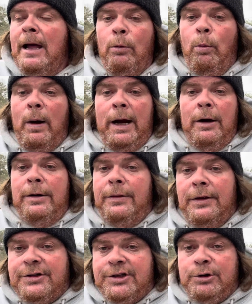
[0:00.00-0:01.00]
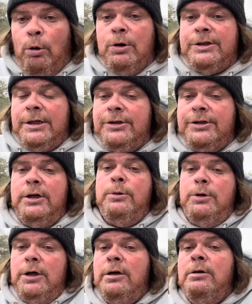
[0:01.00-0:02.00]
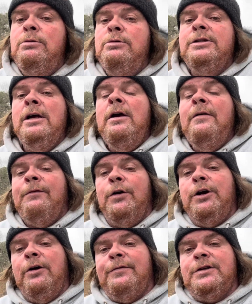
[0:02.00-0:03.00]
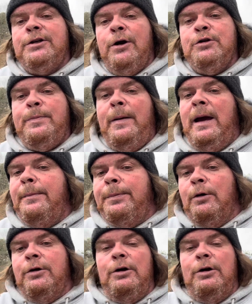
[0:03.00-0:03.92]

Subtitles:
where the sources you use for your research paper,